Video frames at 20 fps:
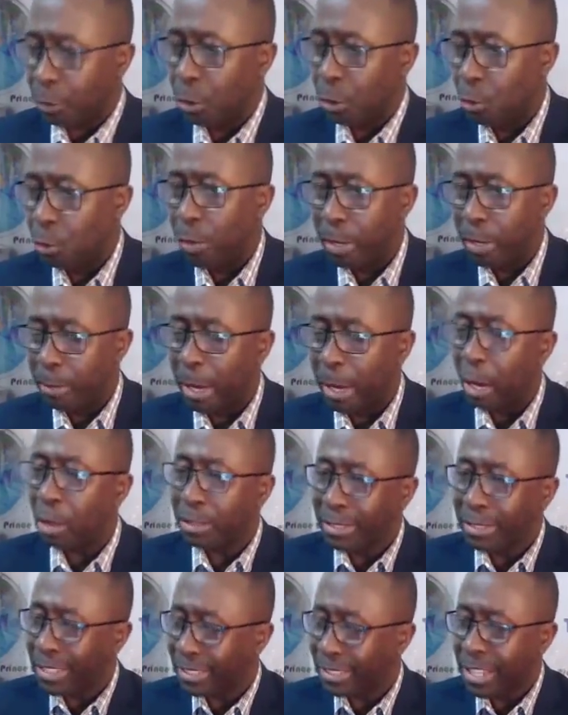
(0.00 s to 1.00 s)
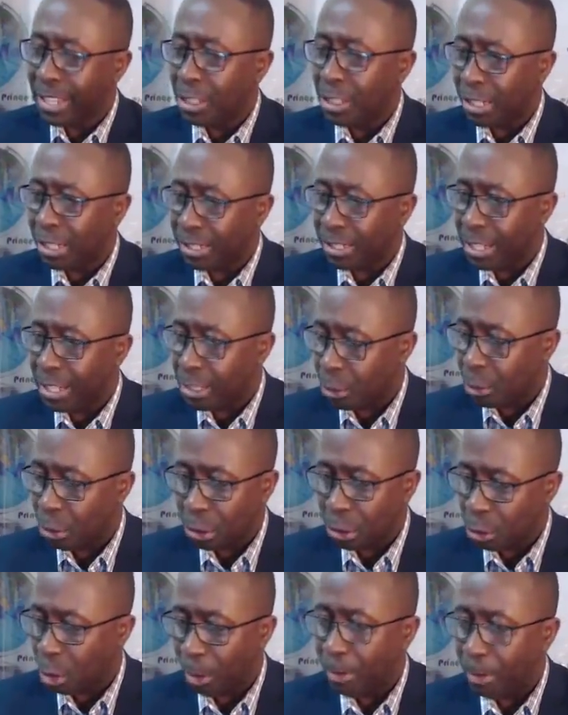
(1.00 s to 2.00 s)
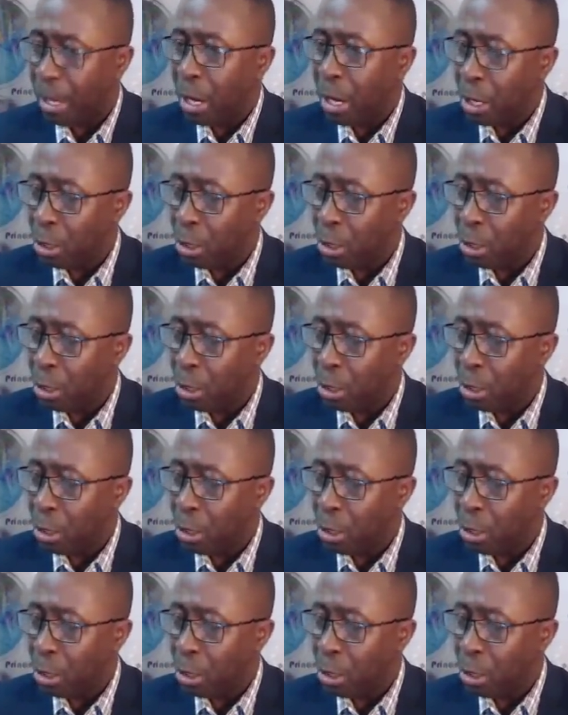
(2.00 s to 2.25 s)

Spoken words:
to do it because this thing just needs to stop.